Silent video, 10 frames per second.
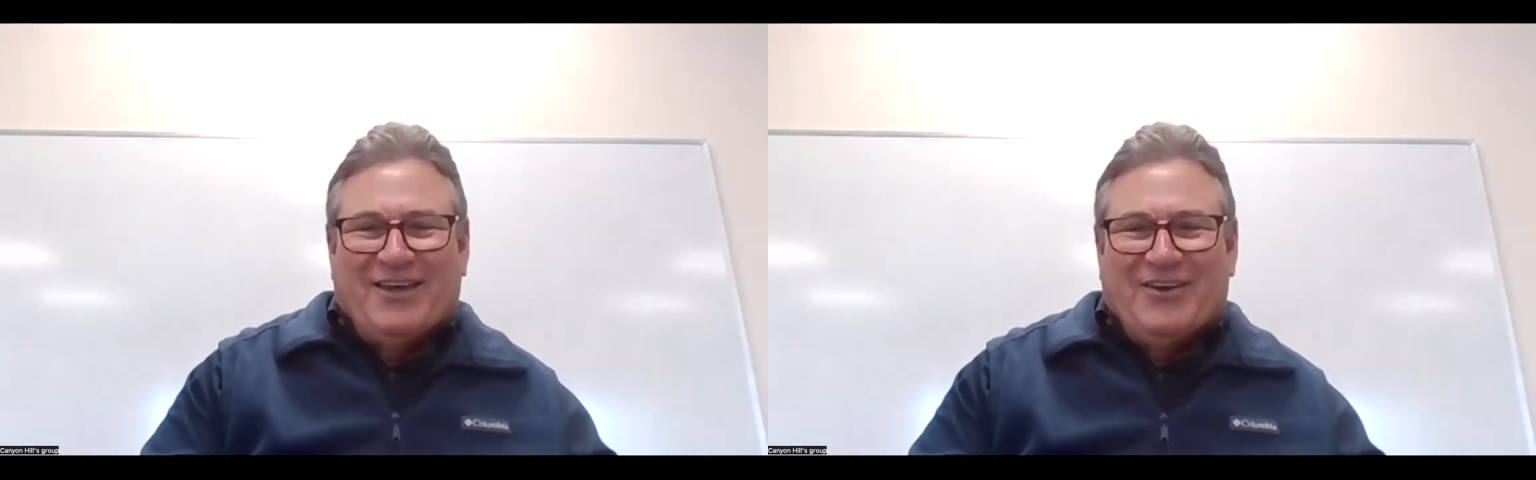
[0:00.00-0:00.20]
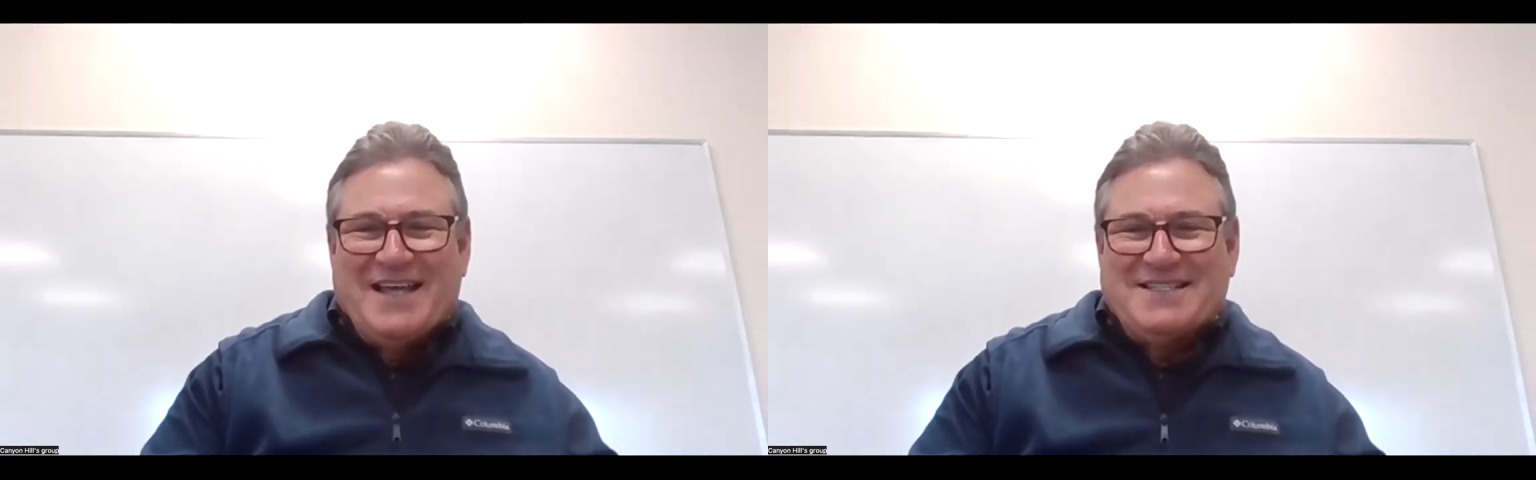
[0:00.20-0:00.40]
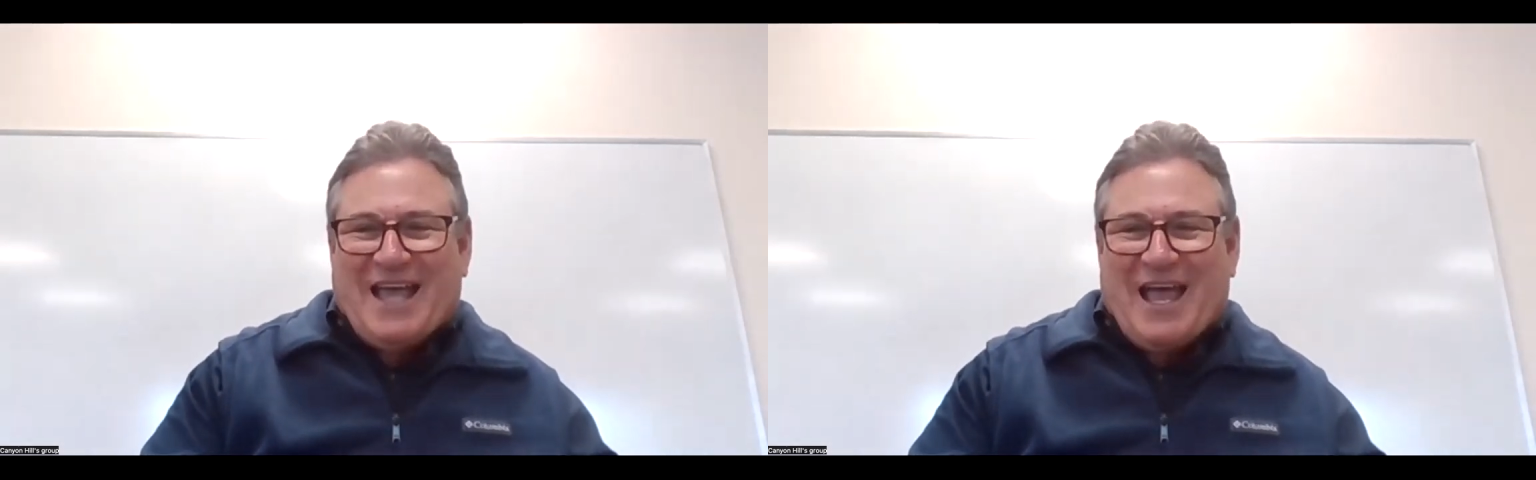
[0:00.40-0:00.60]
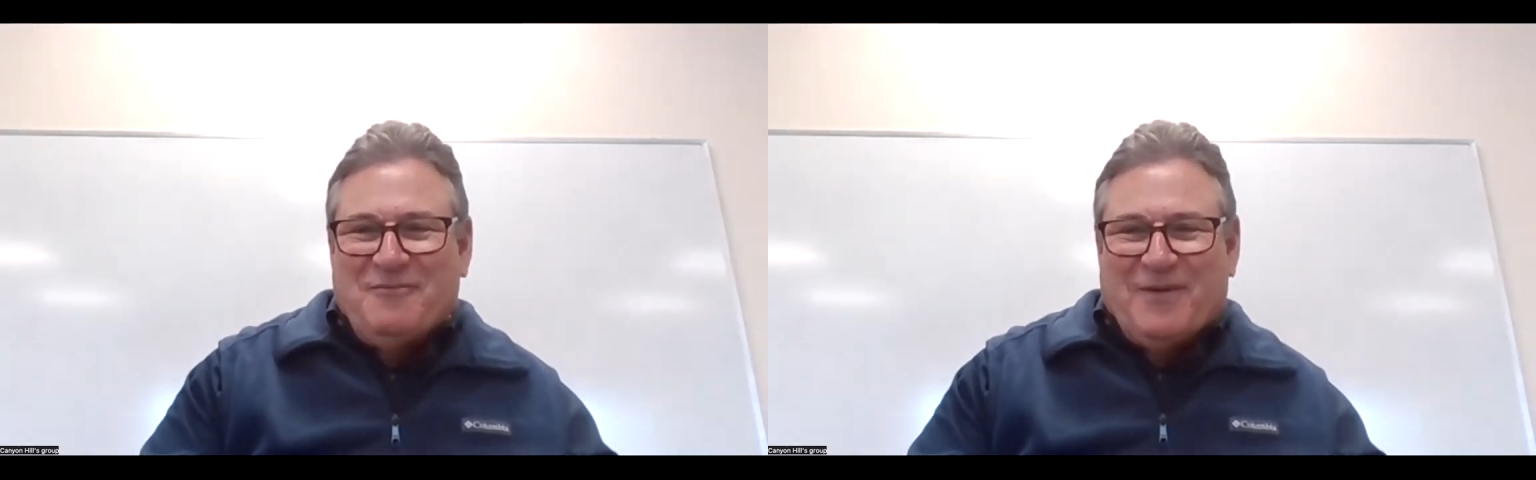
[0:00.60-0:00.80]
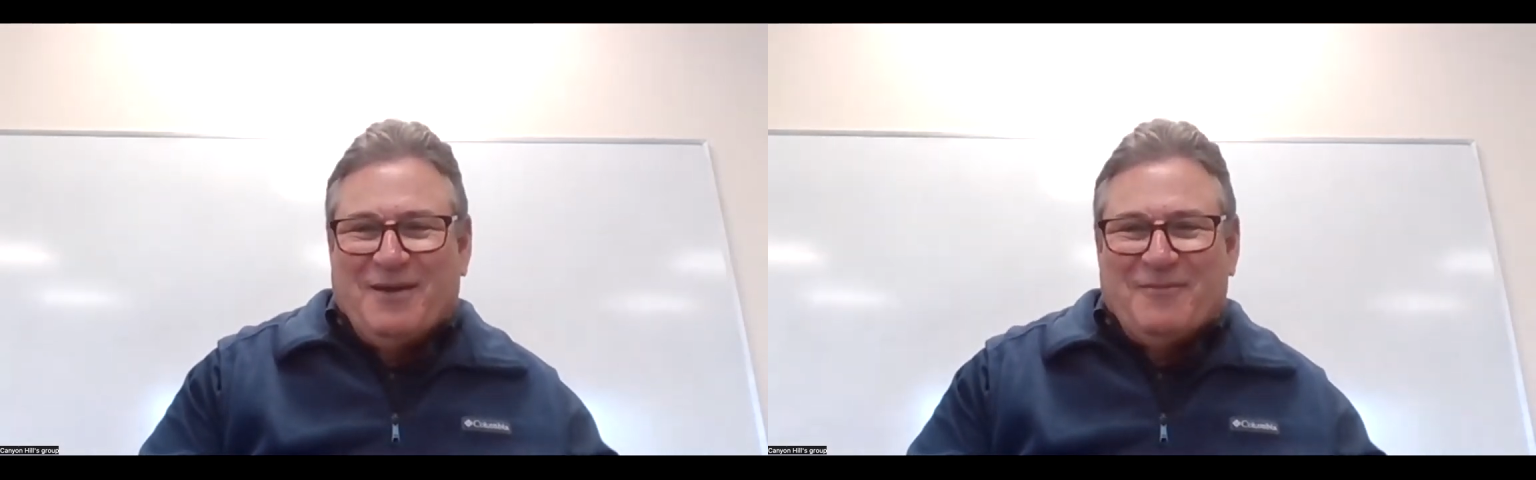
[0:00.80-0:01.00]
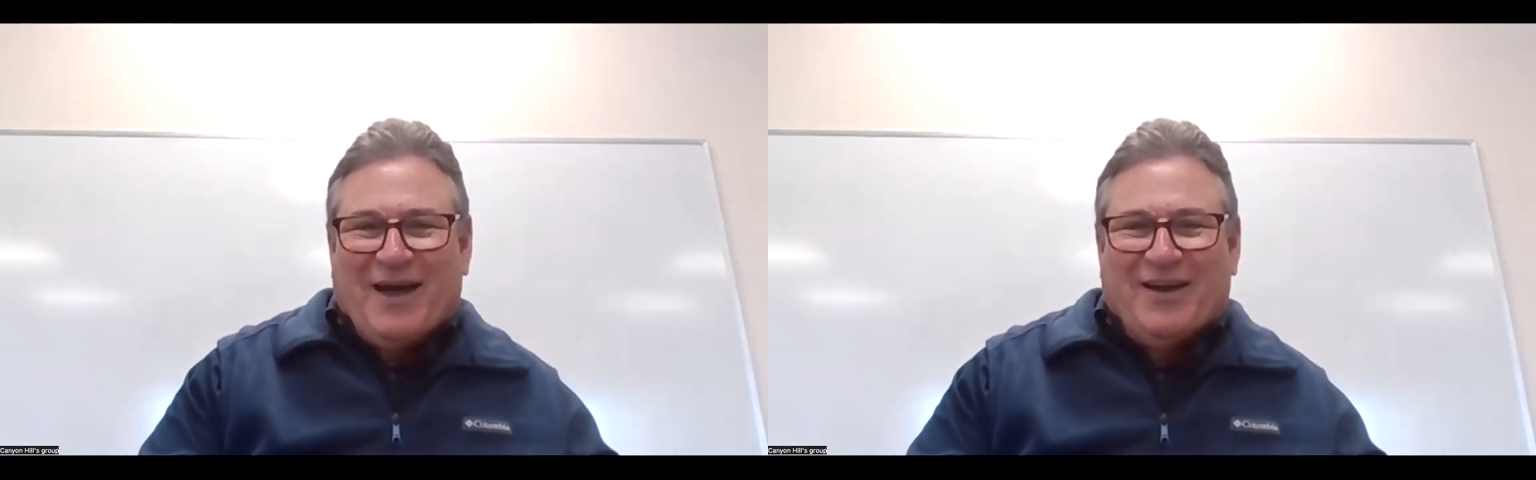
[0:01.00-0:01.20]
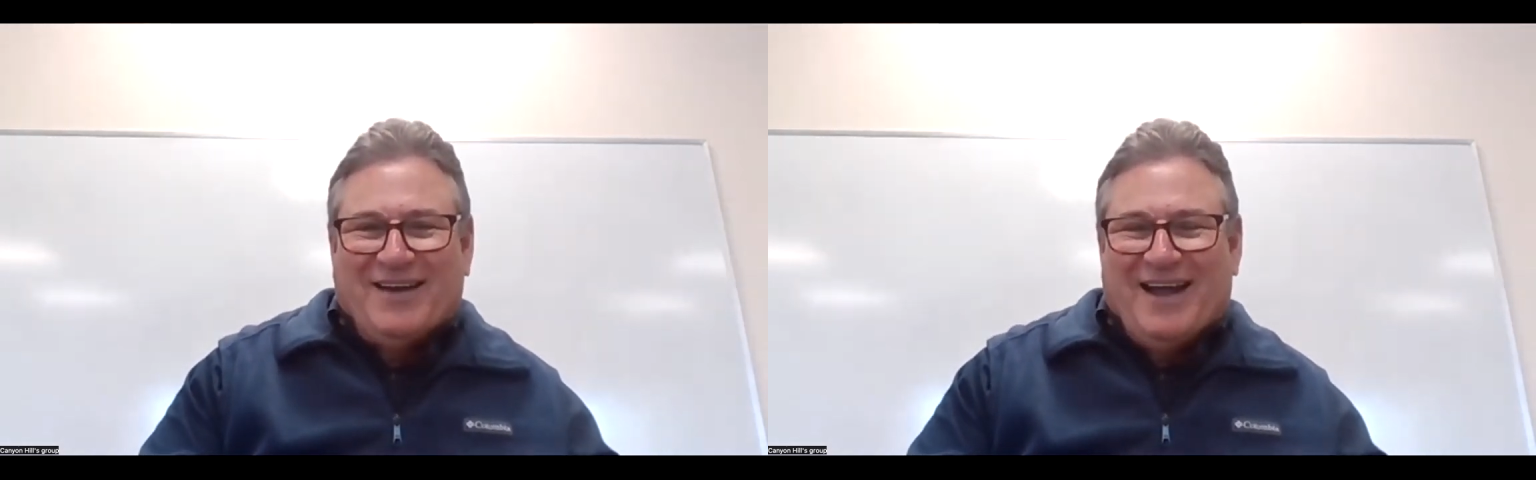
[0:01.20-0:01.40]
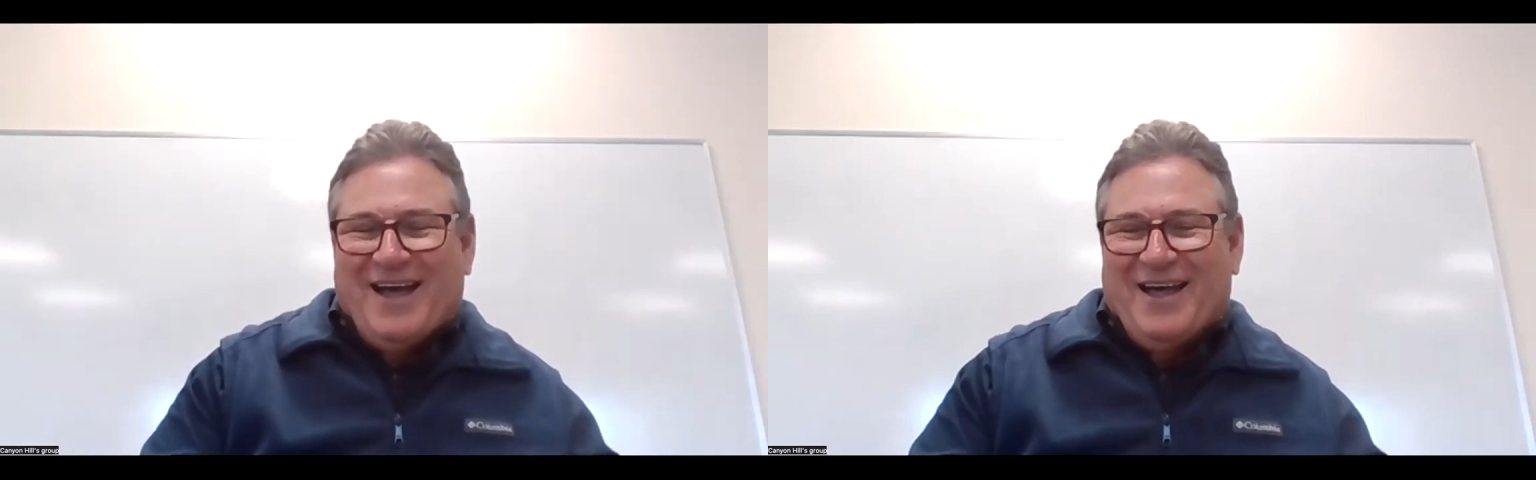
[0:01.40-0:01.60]
you guys gave me about
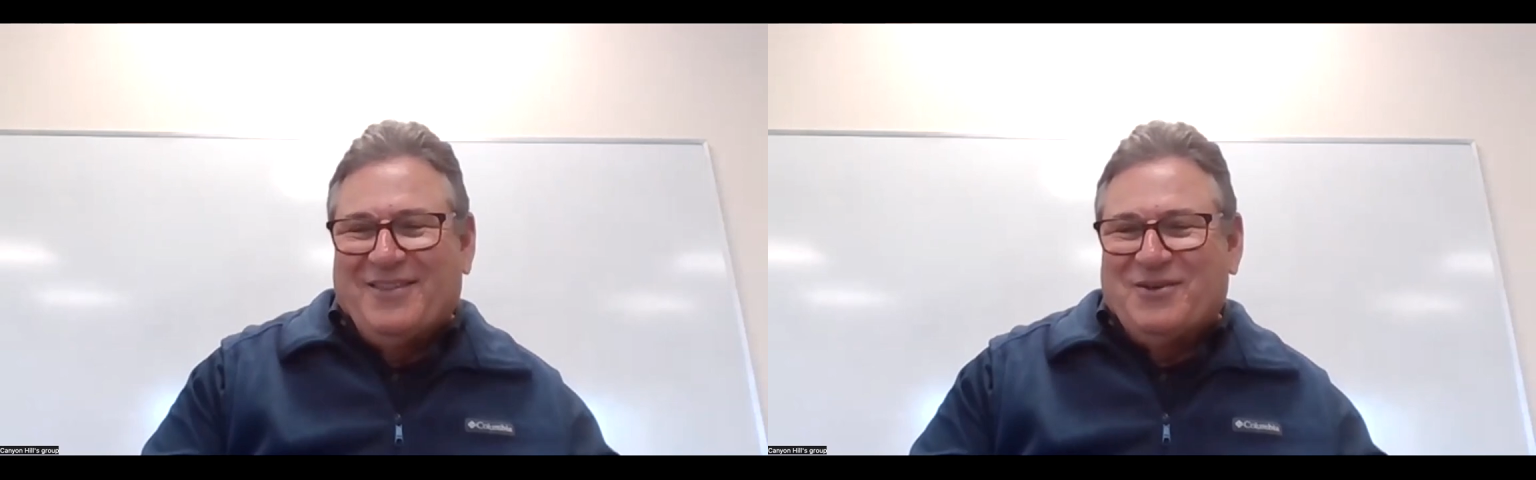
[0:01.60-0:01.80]
uh,